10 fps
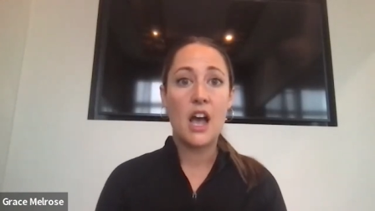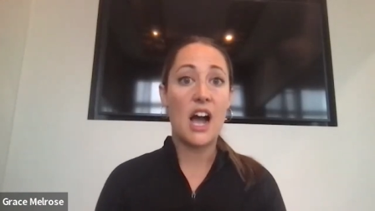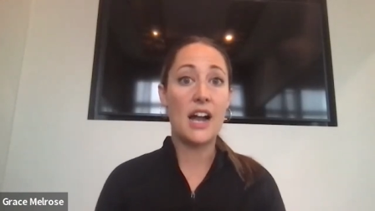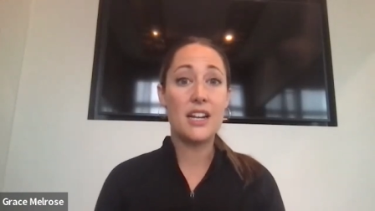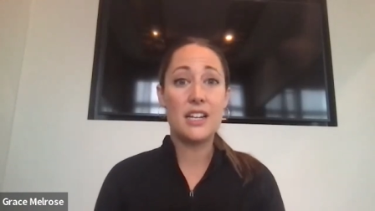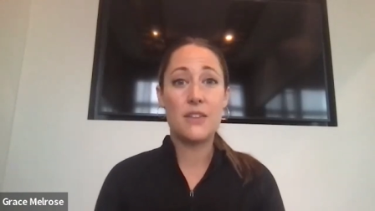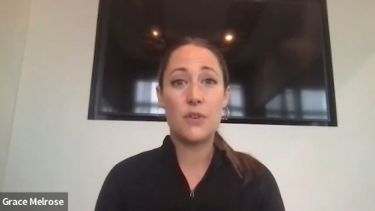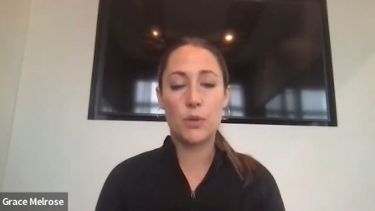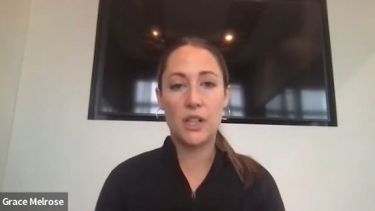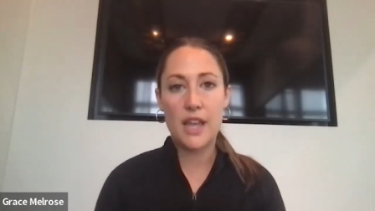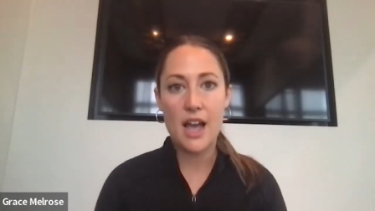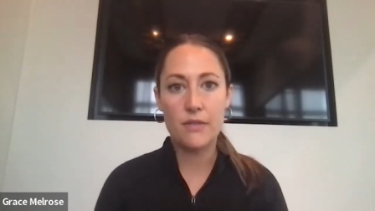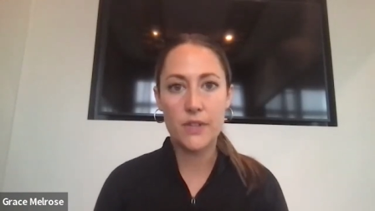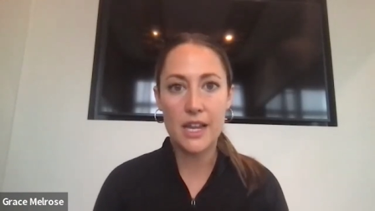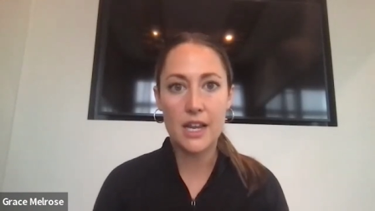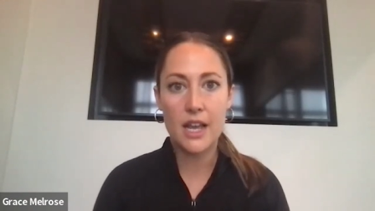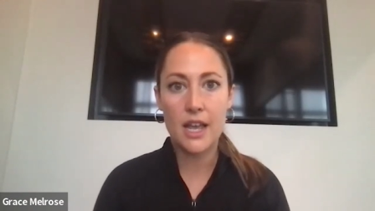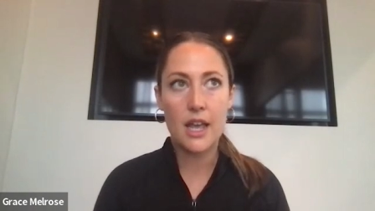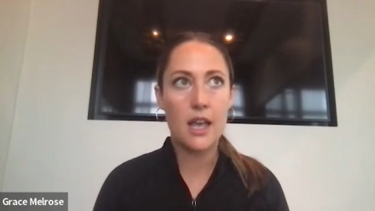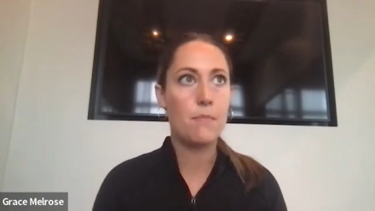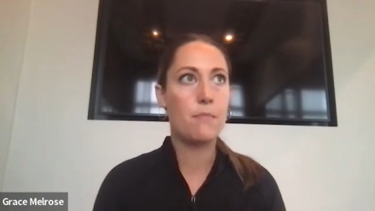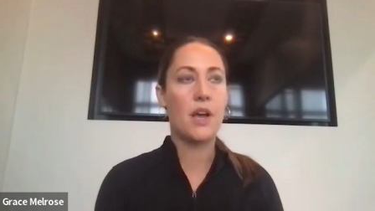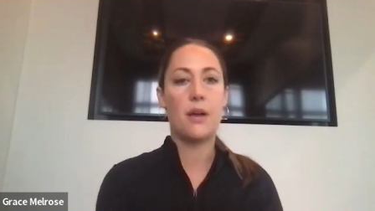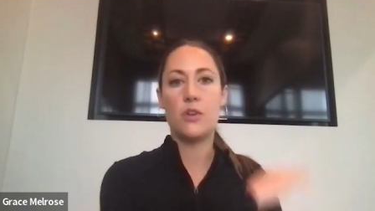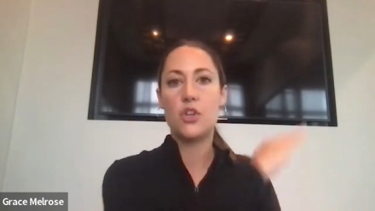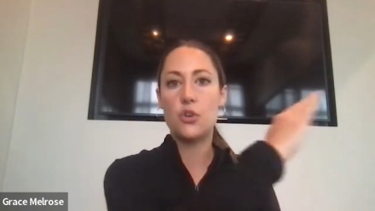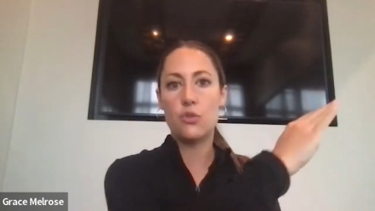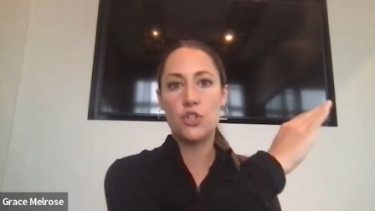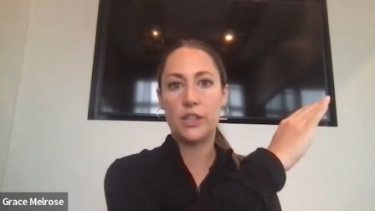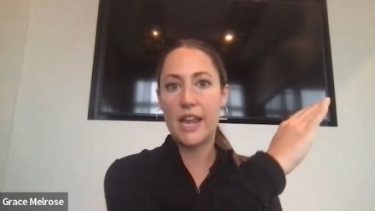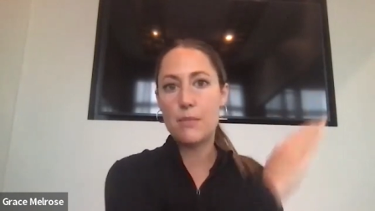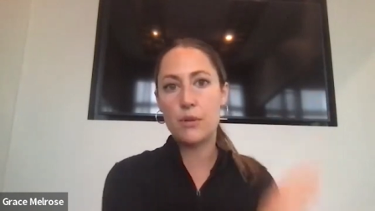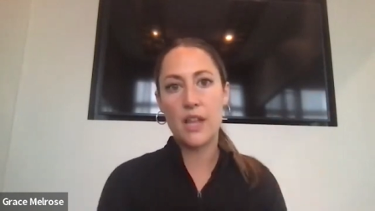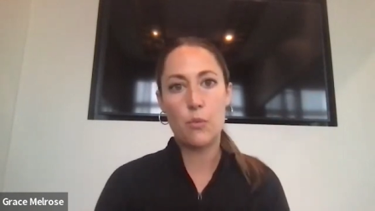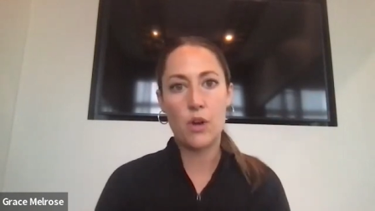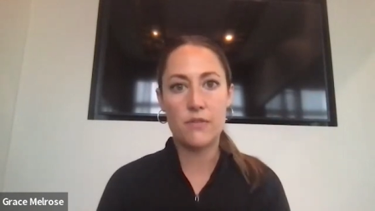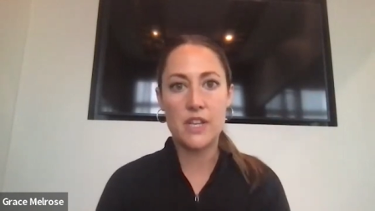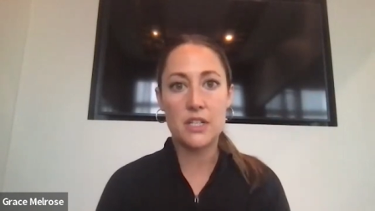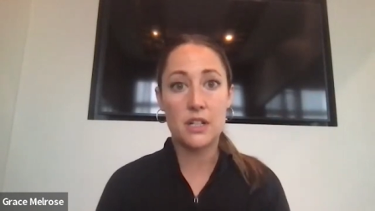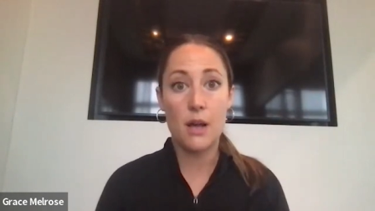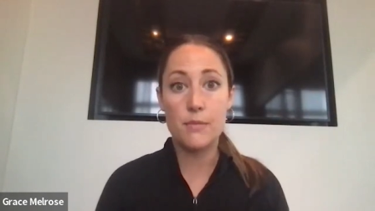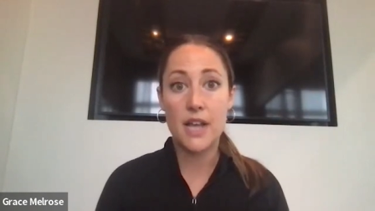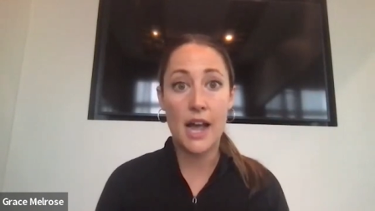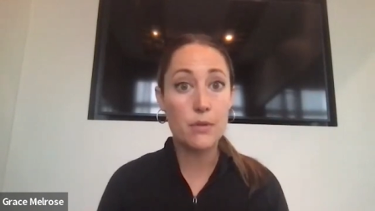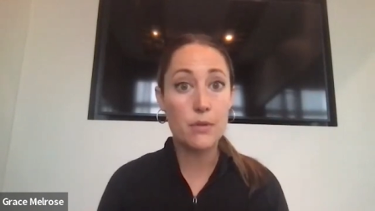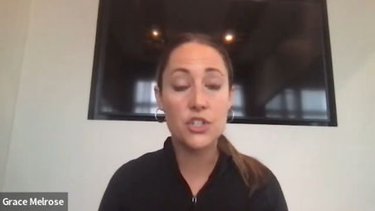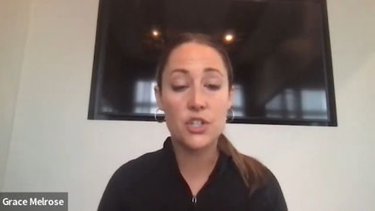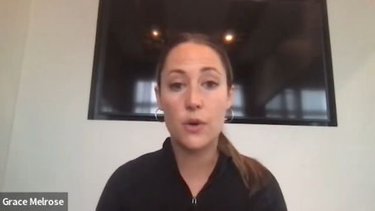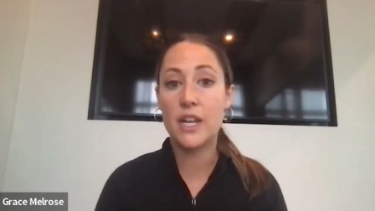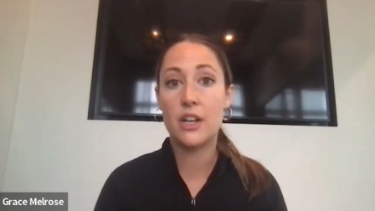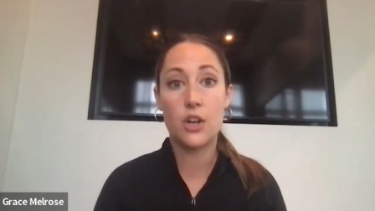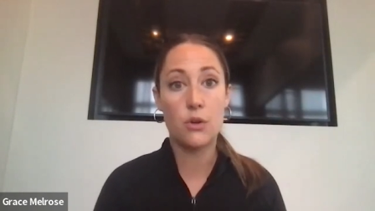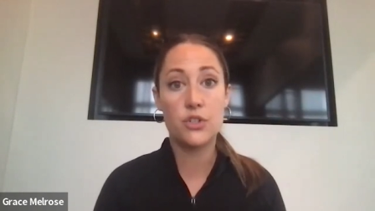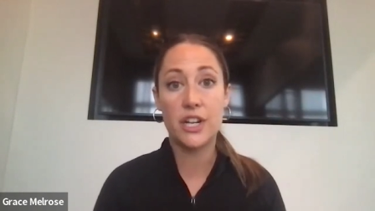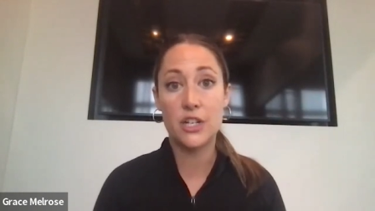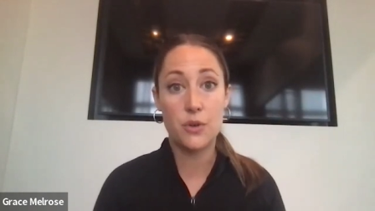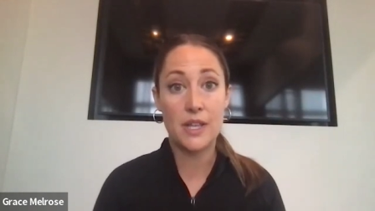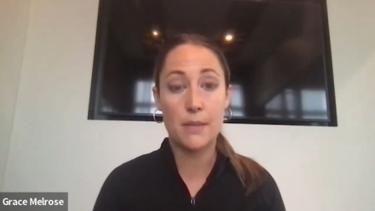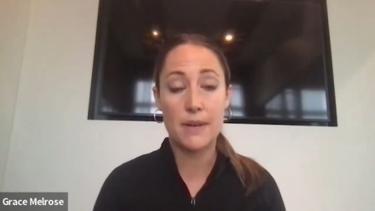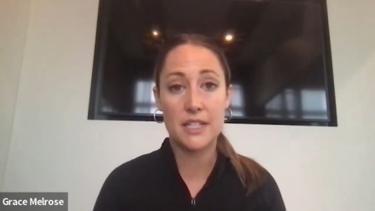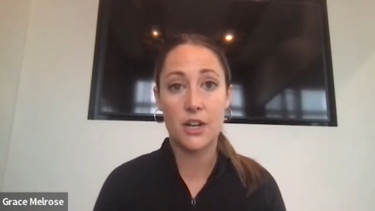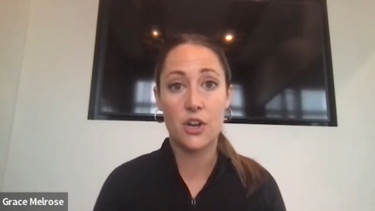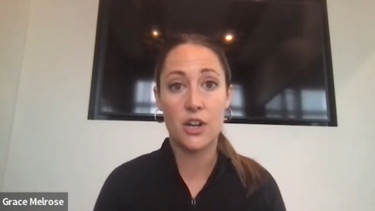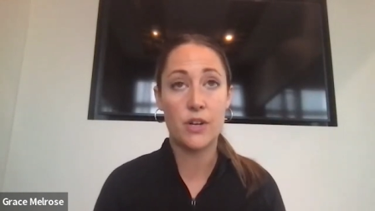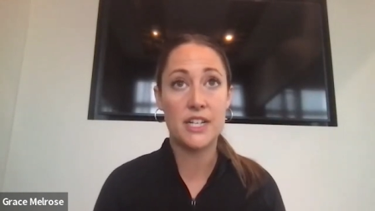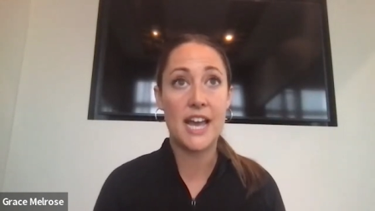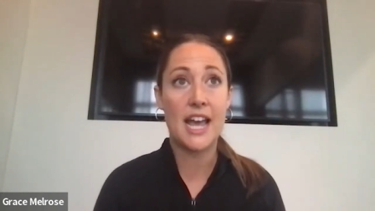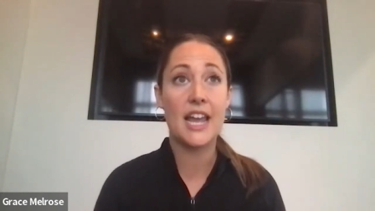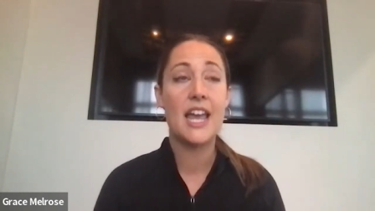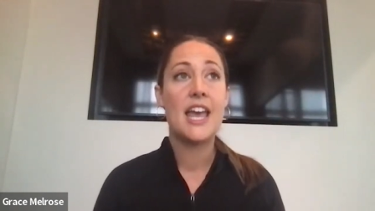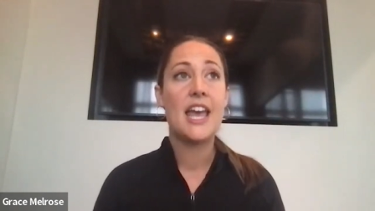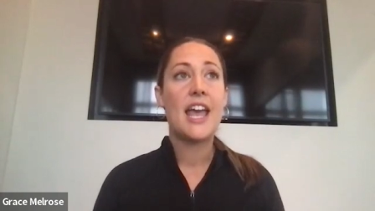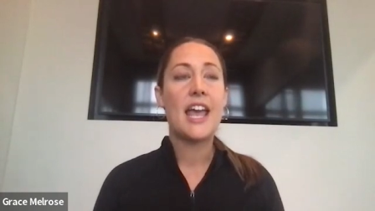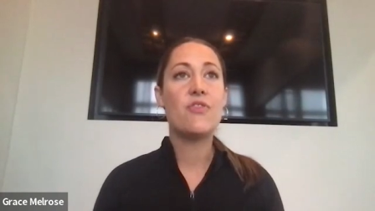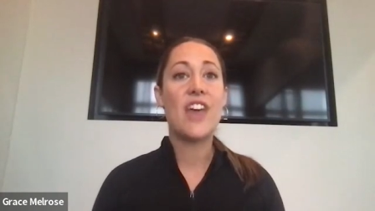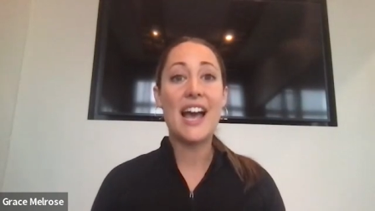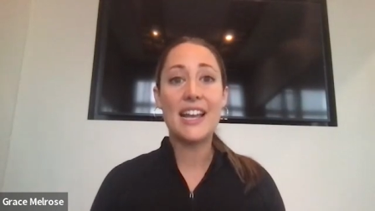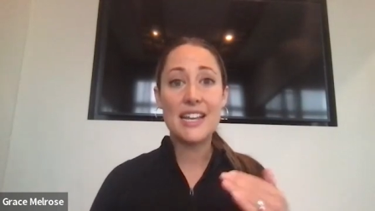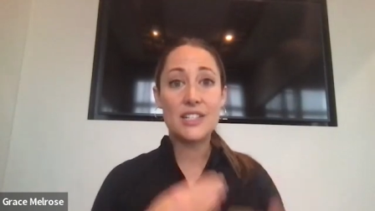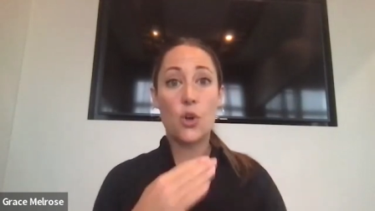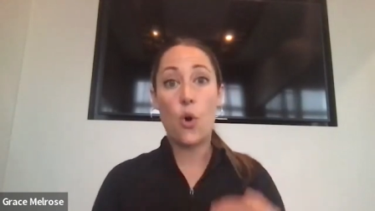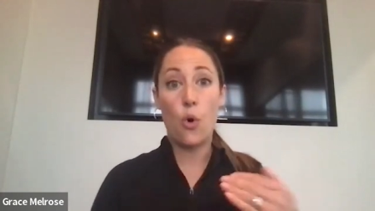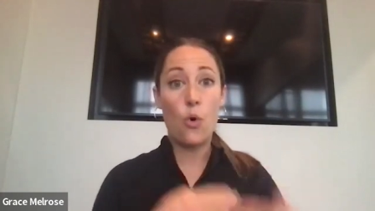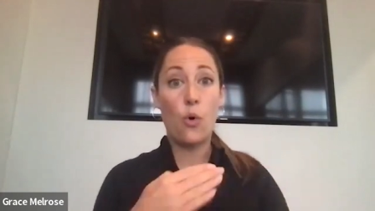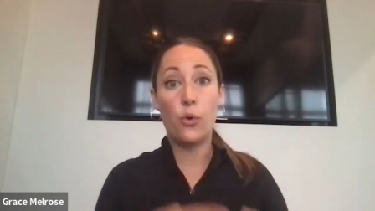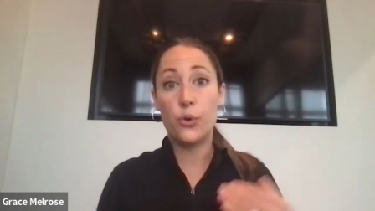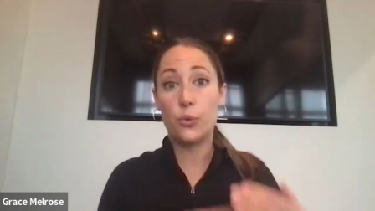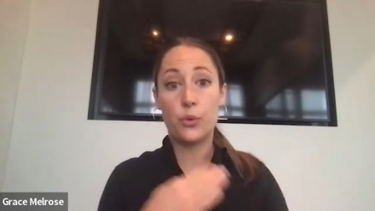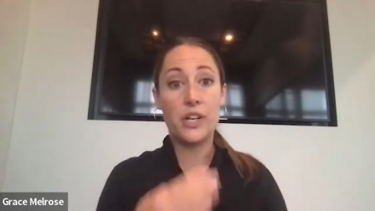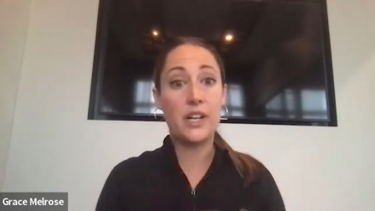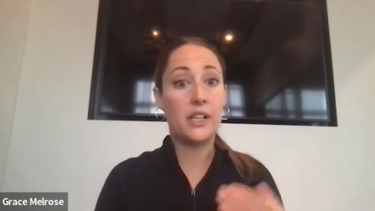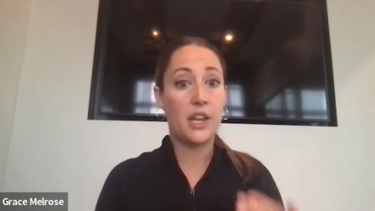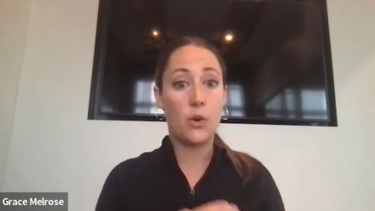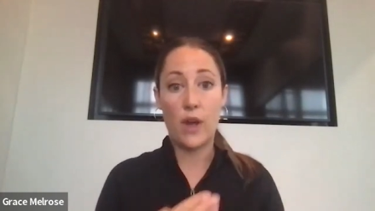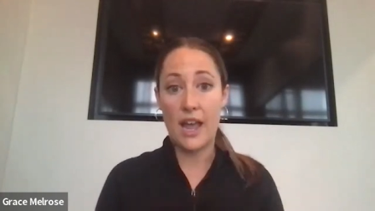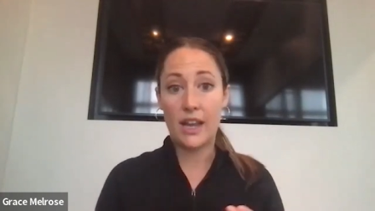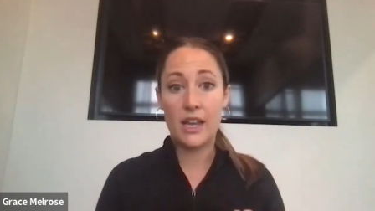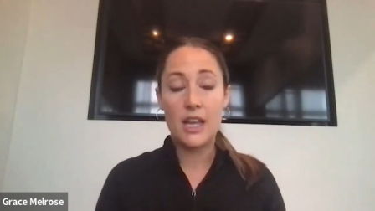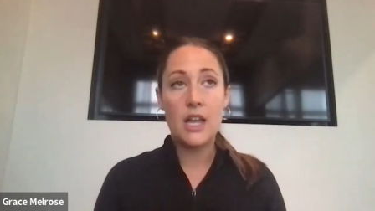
I didn't even really have like a, a huge label at one of these clubs. I was just going in coaching and doing the best I could every day. And that gets old really quick.